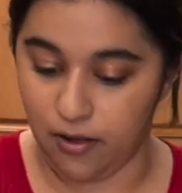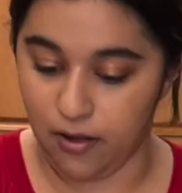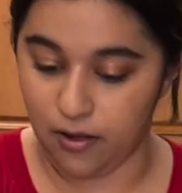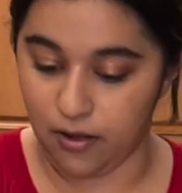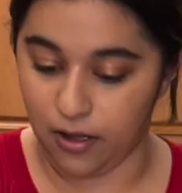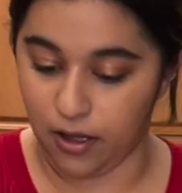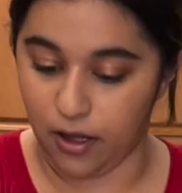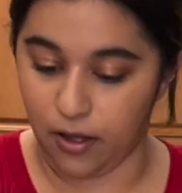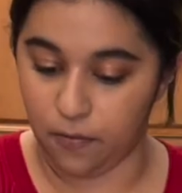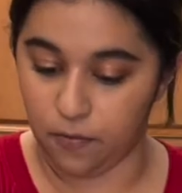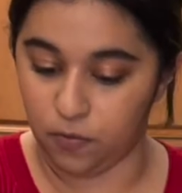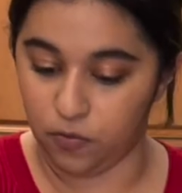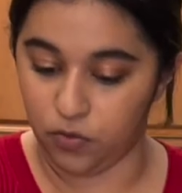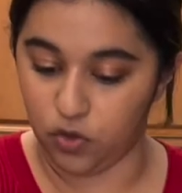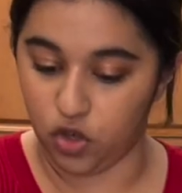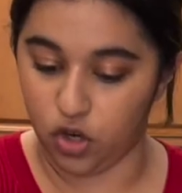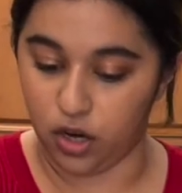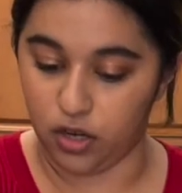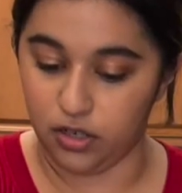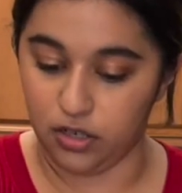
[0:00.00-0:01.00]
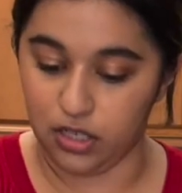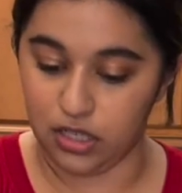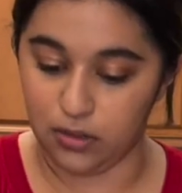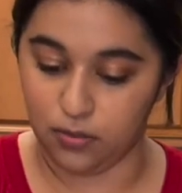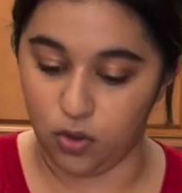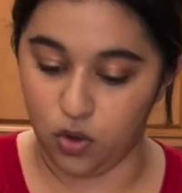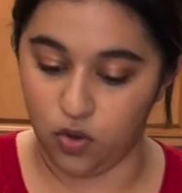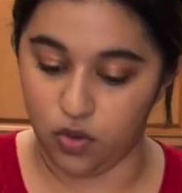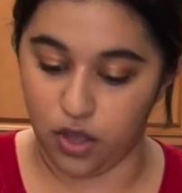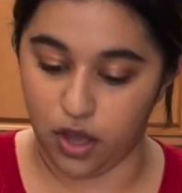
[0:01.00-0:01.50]
Okay, I'm trying to
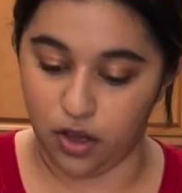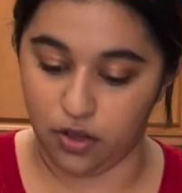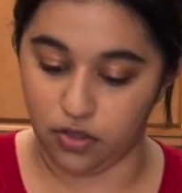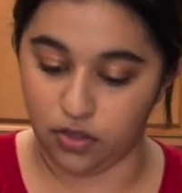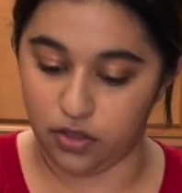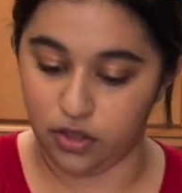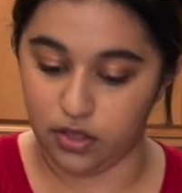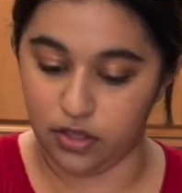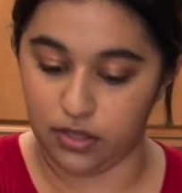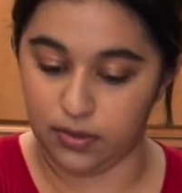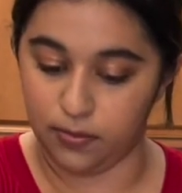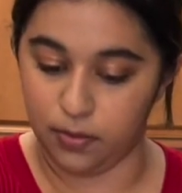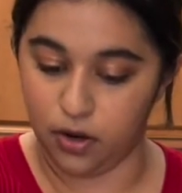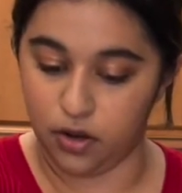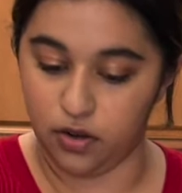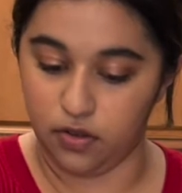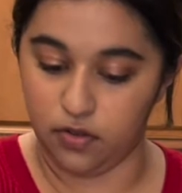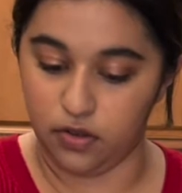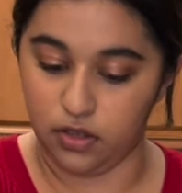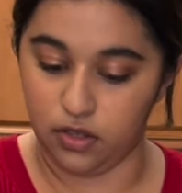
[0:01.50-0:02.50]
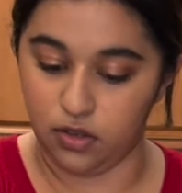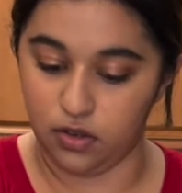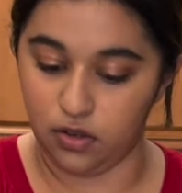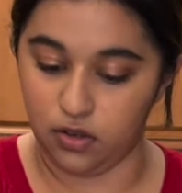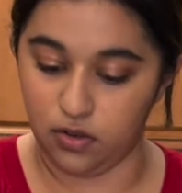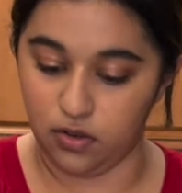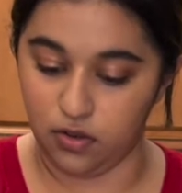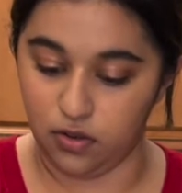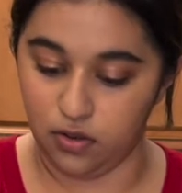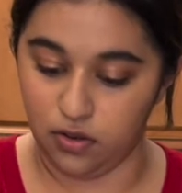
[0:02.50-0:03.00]
smooth out this part of the
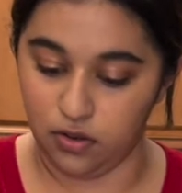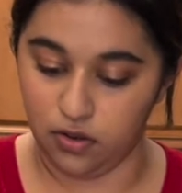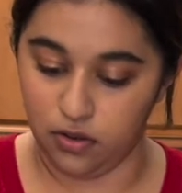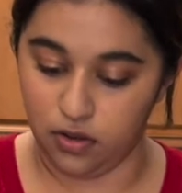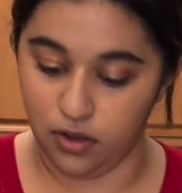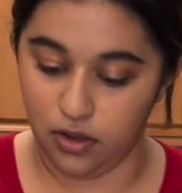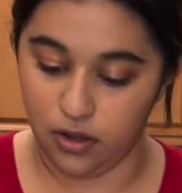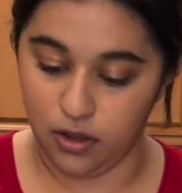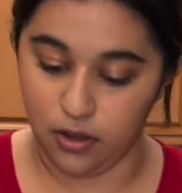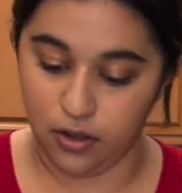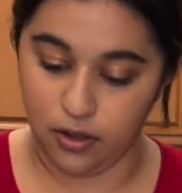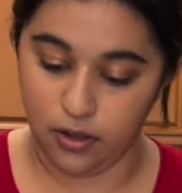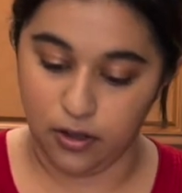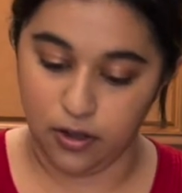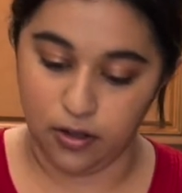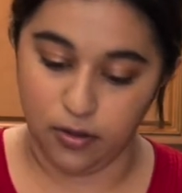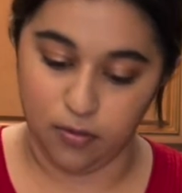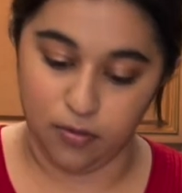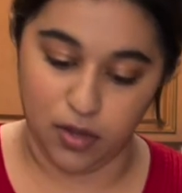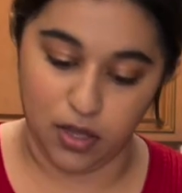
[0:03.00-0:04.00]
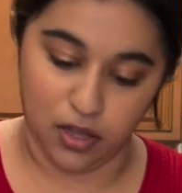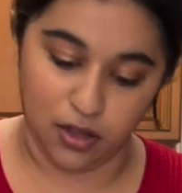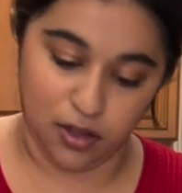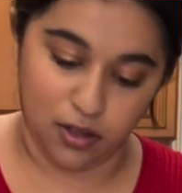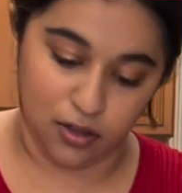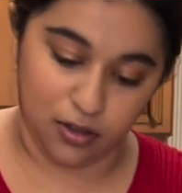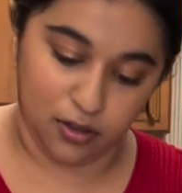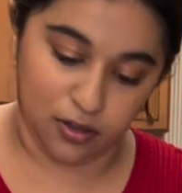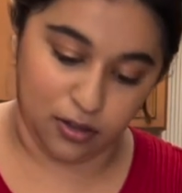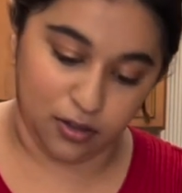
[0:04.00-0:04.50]
circle
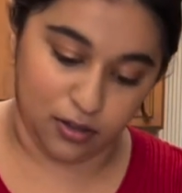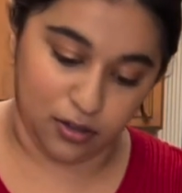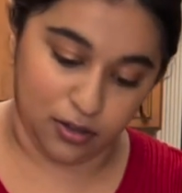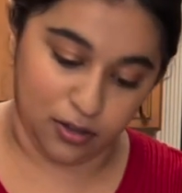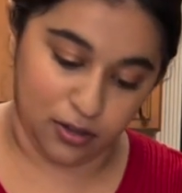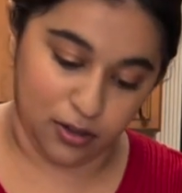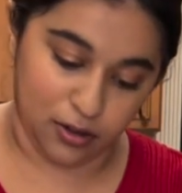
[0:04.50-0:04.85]
because...